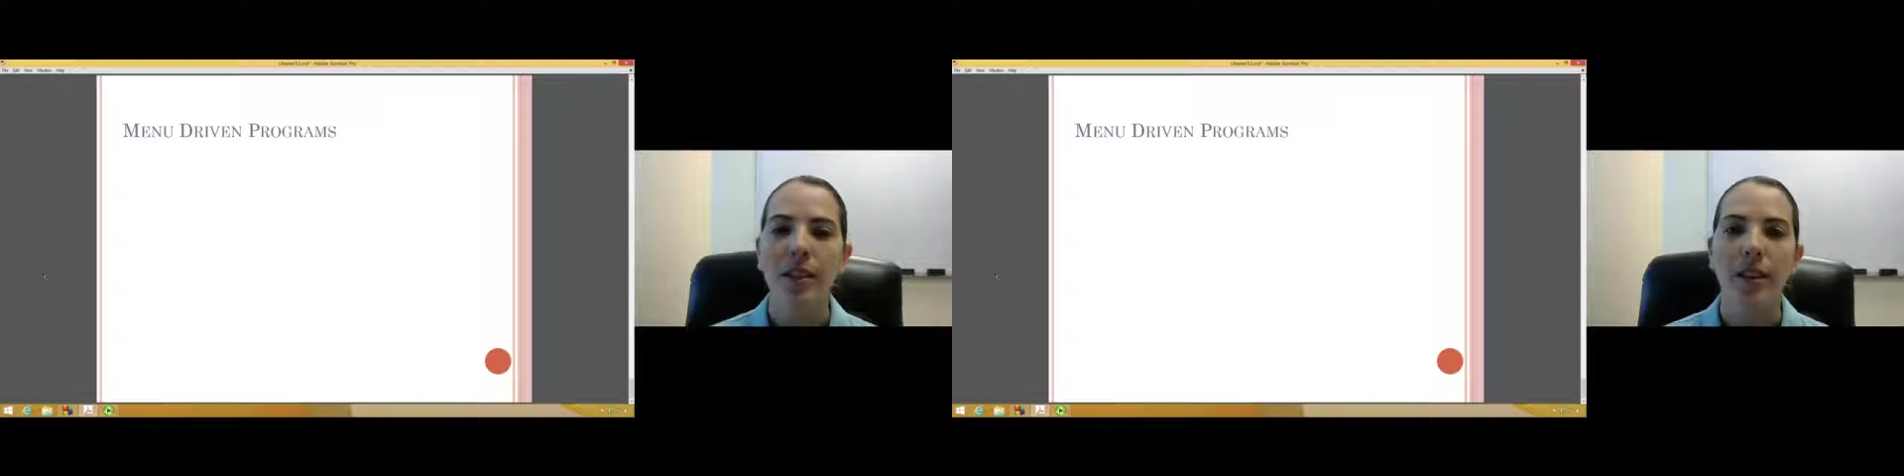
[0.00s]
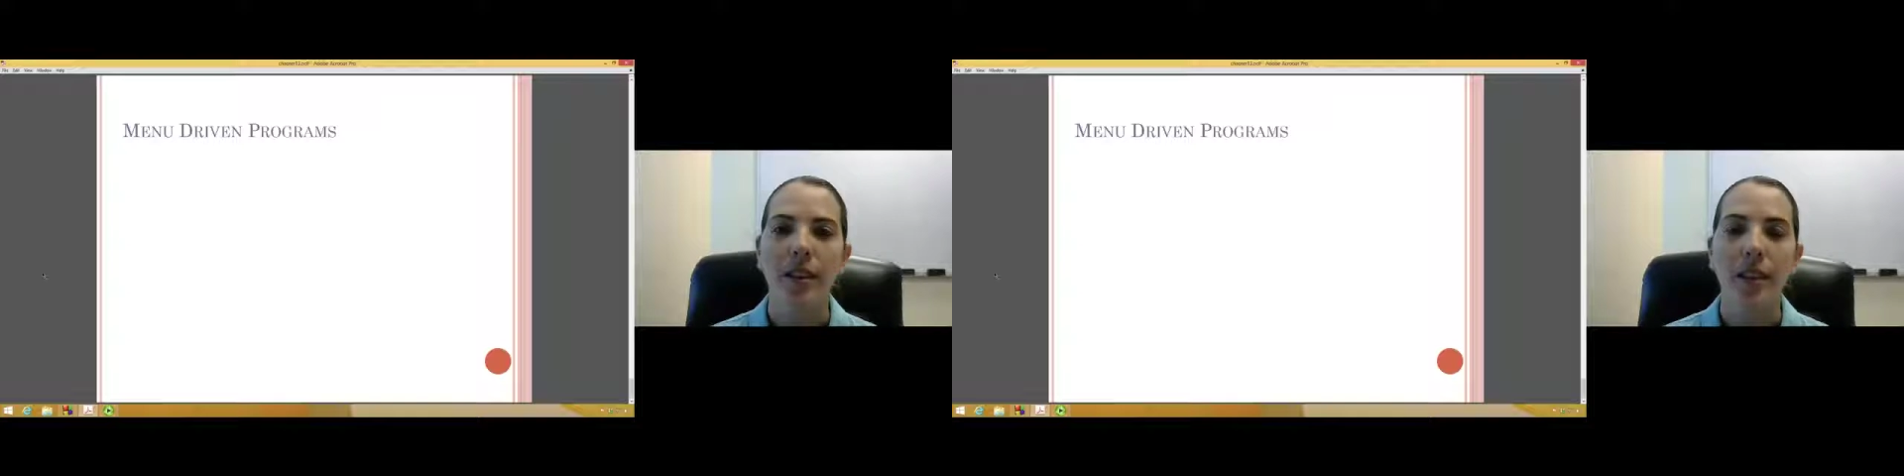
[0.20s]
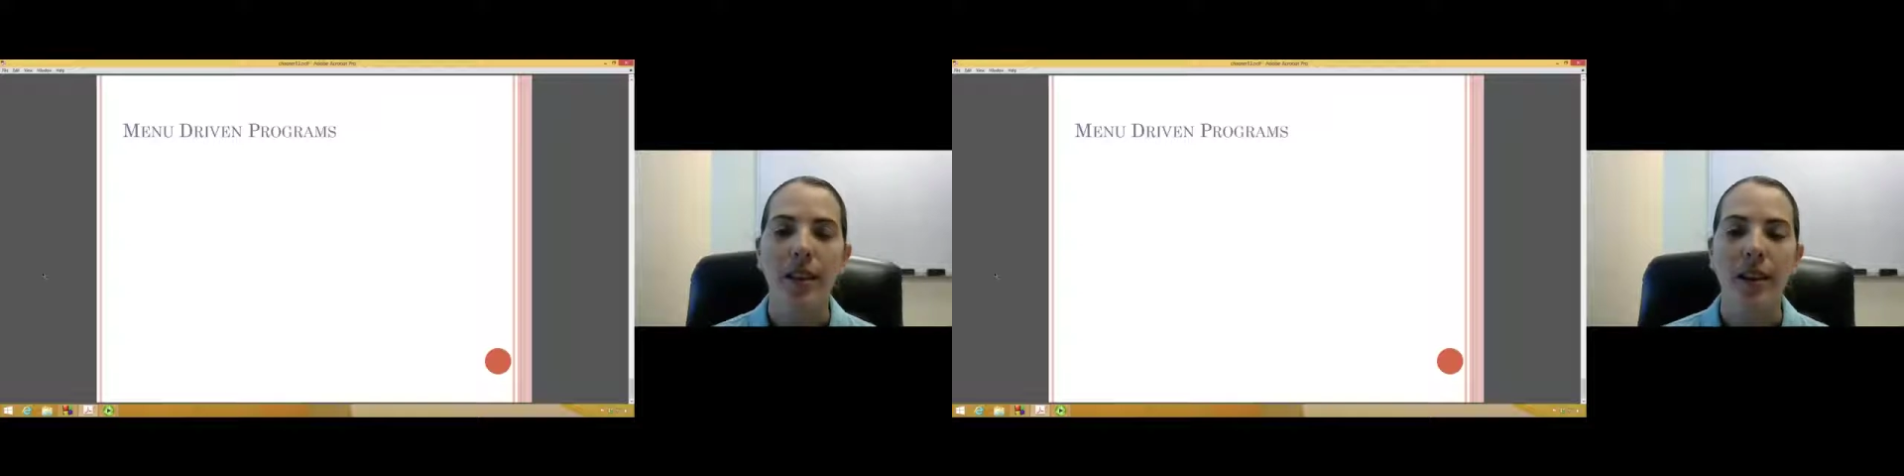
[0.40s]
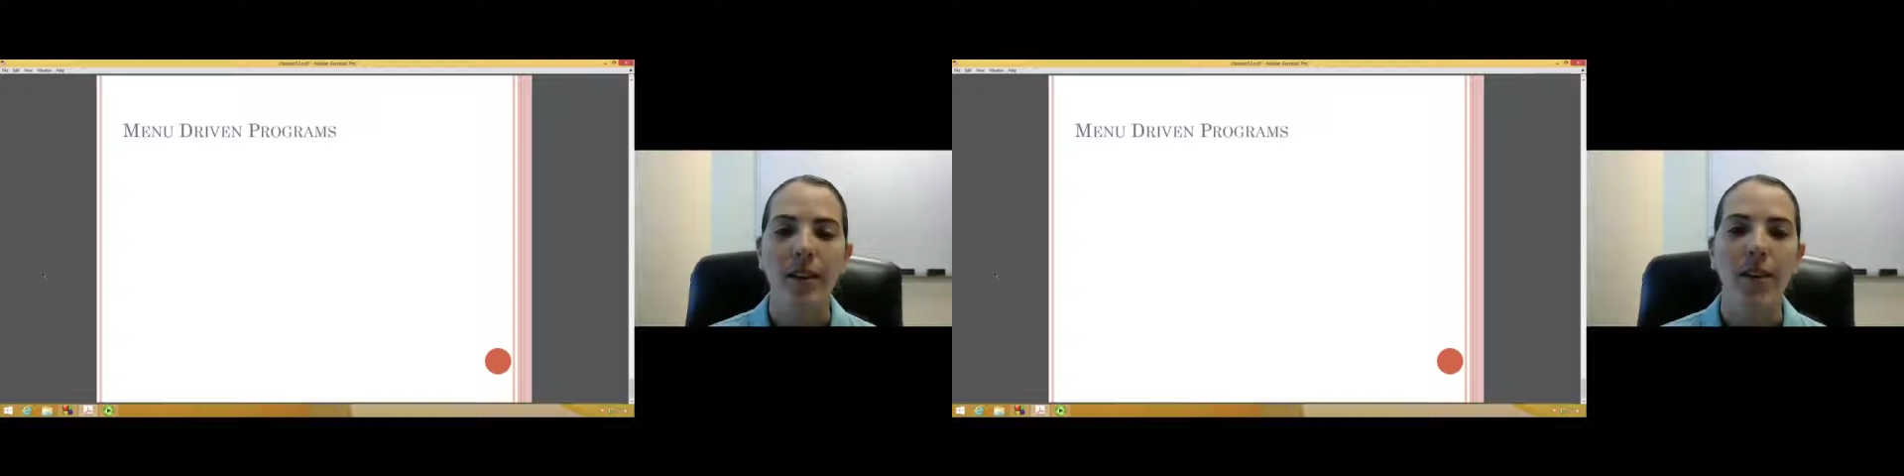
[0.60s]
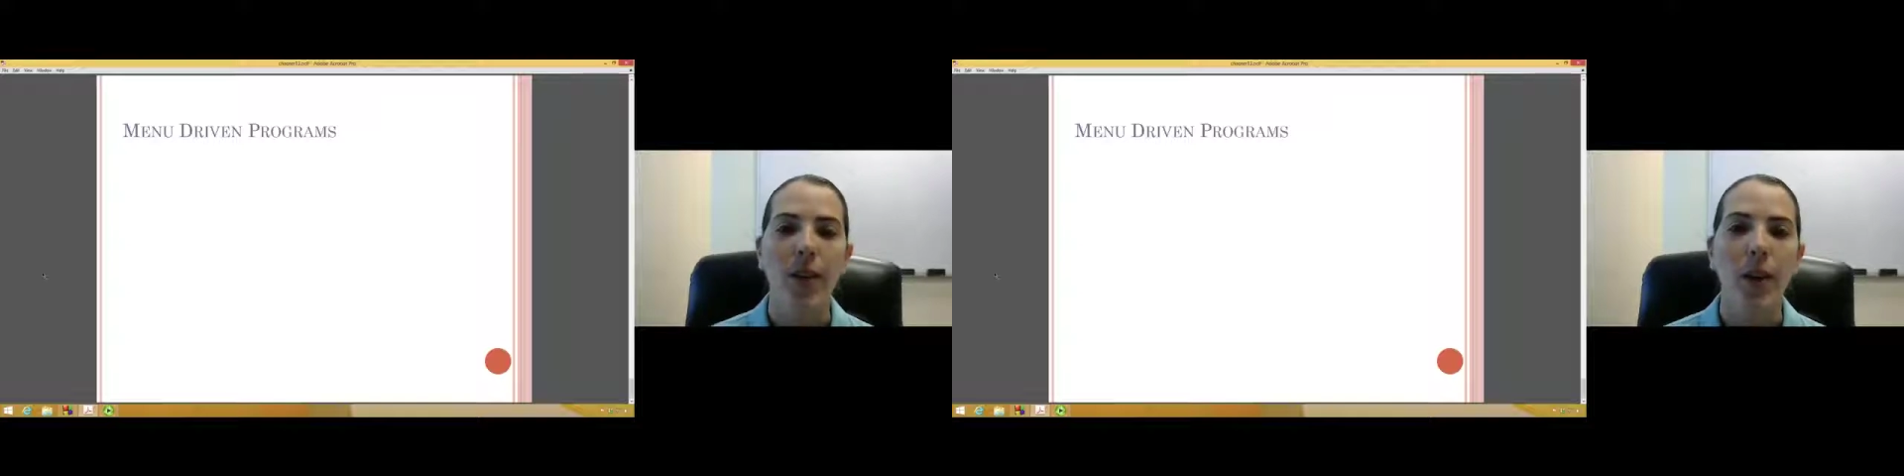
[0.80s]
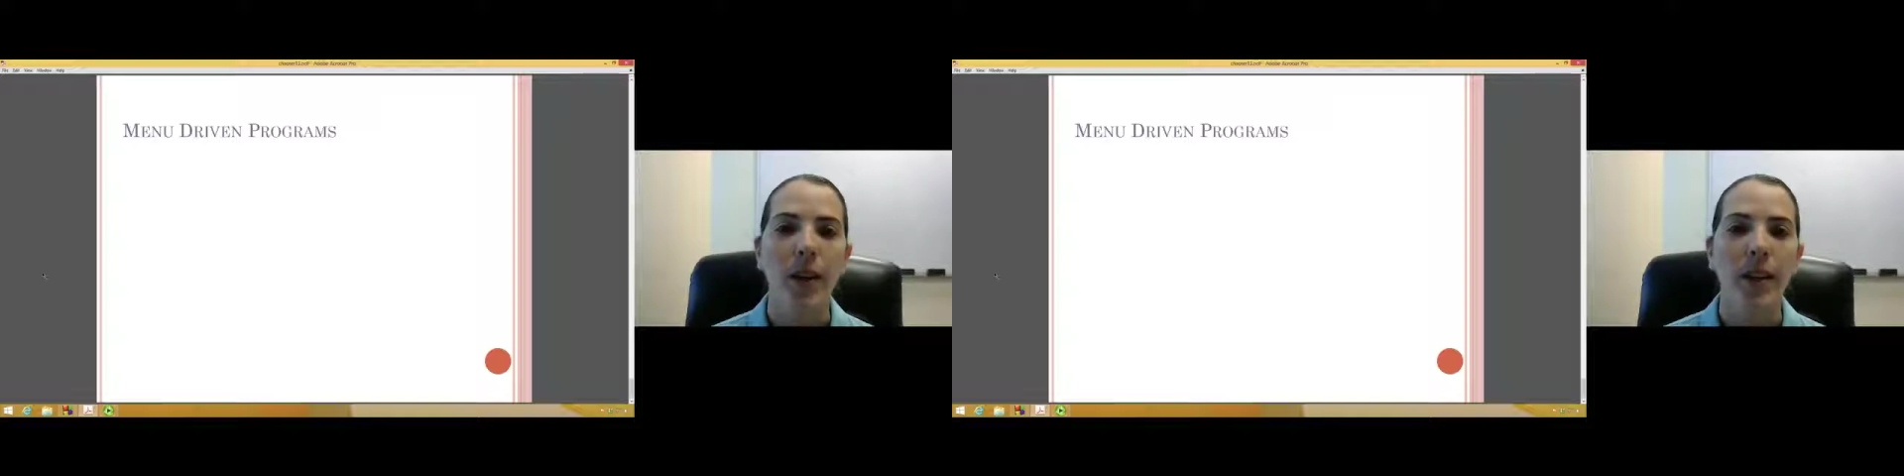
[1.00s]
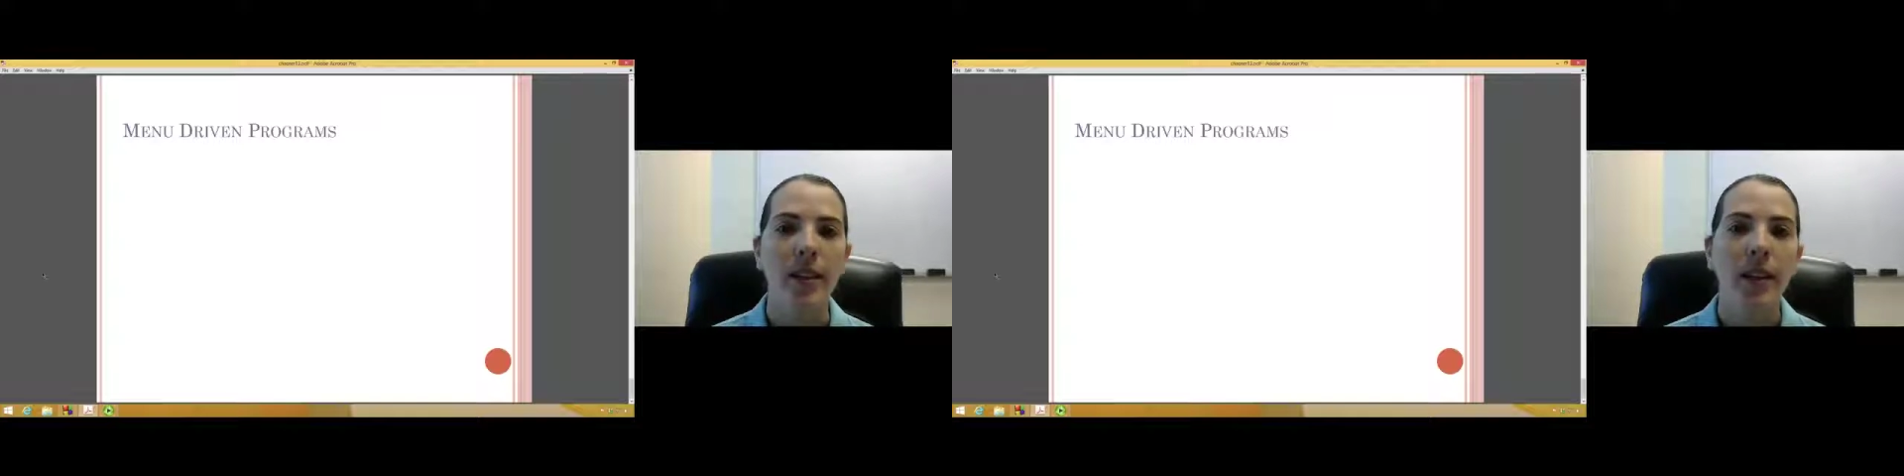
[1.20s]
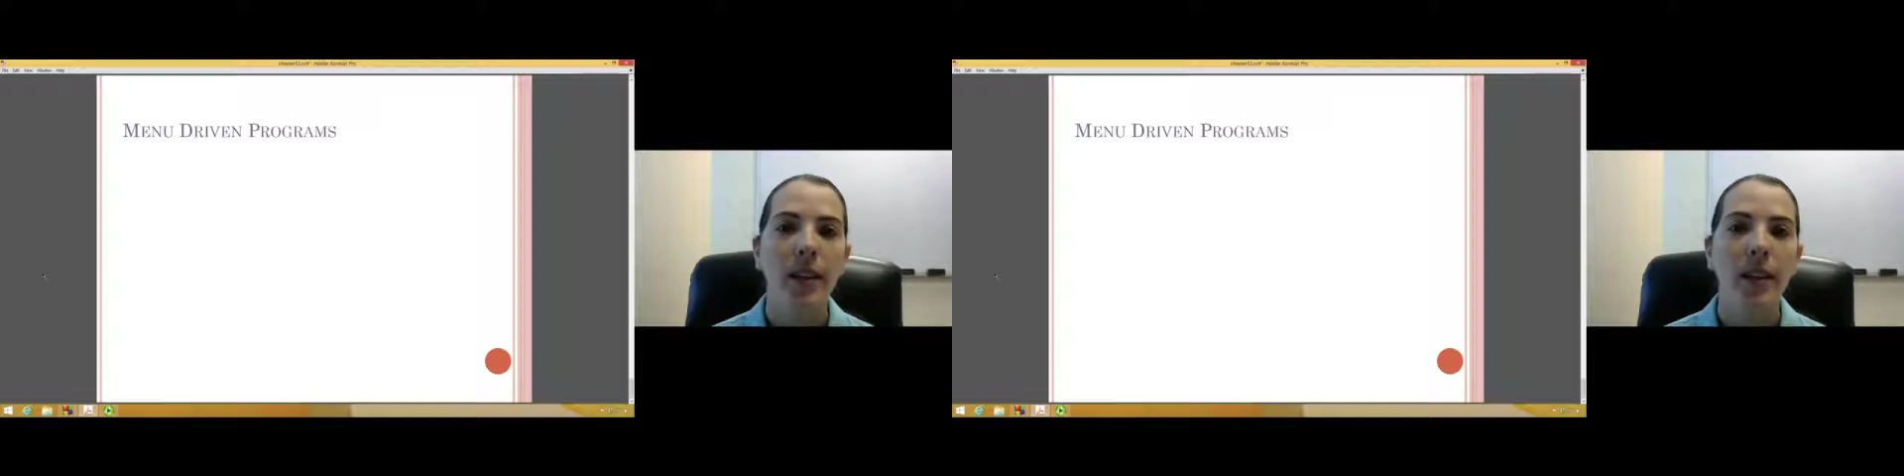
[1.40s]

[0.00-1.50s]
they select quit.